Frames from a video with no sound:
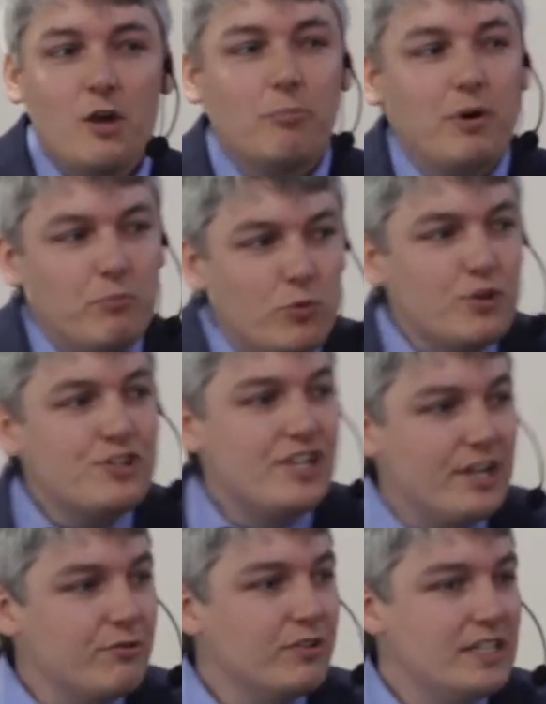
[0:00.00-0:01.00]
But more
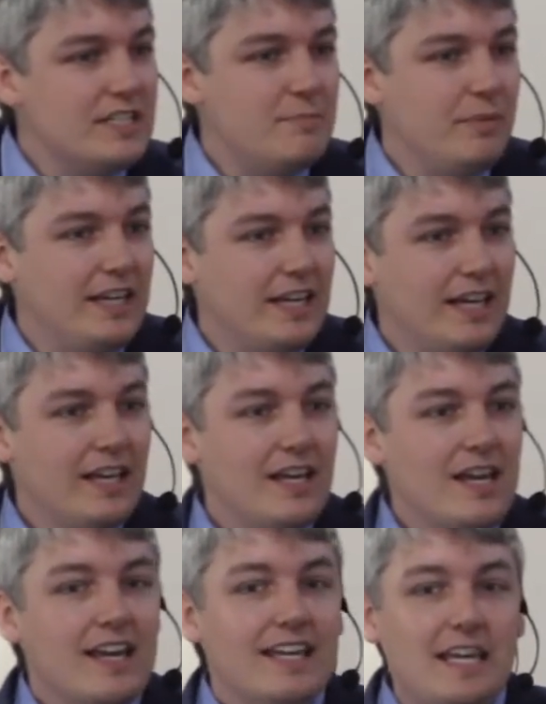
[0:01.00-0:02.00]
generally speaking,
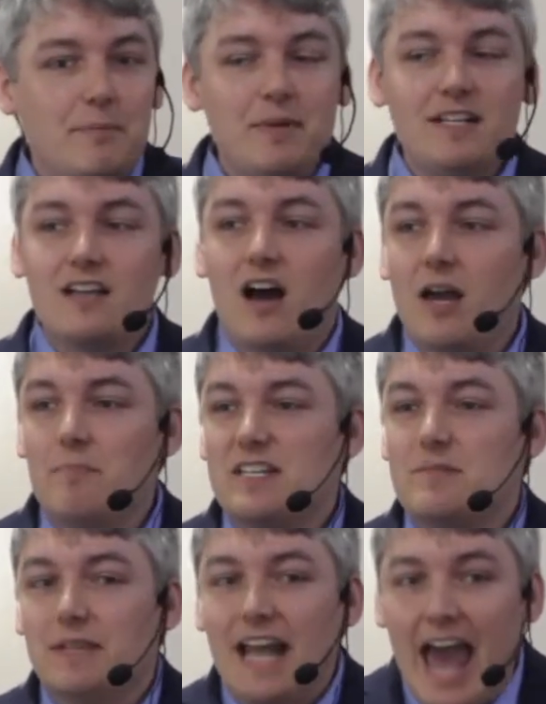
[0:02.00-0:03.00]
keeping time
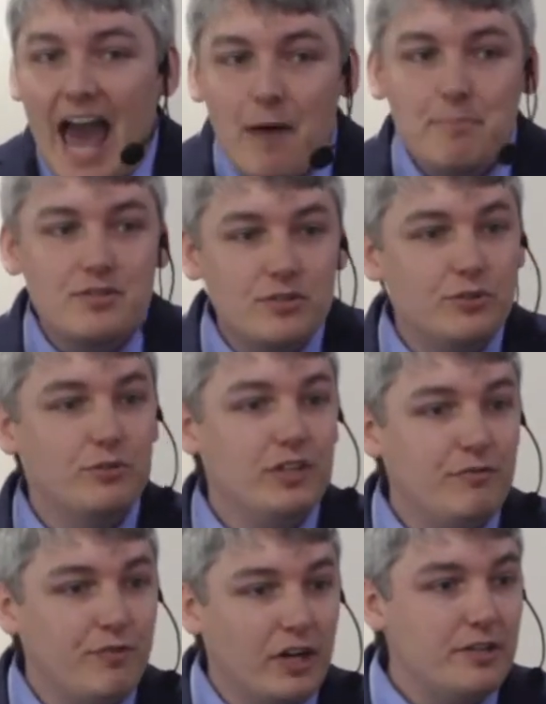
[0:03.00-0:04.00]
has been
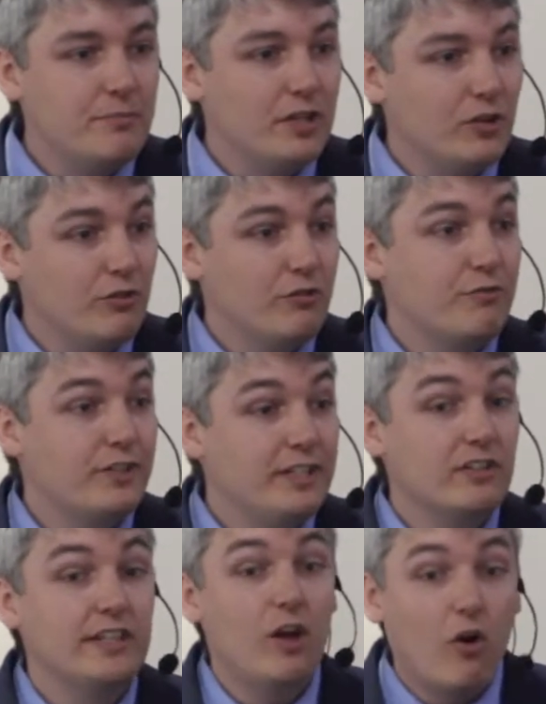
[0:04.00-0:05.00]
absolutely fundamental for
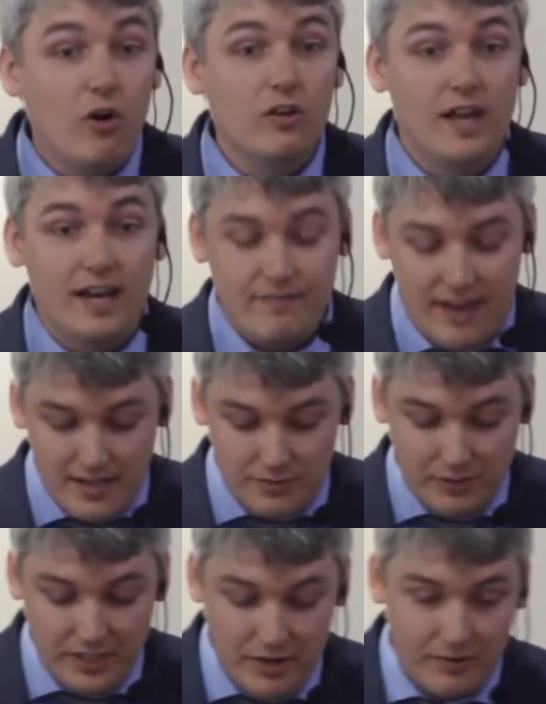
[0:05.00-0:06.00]
nearly all life as
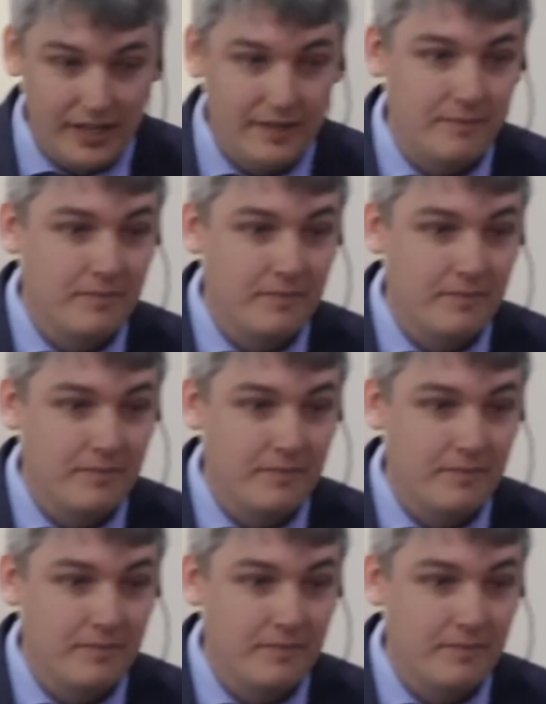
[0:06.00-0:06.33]
we know it.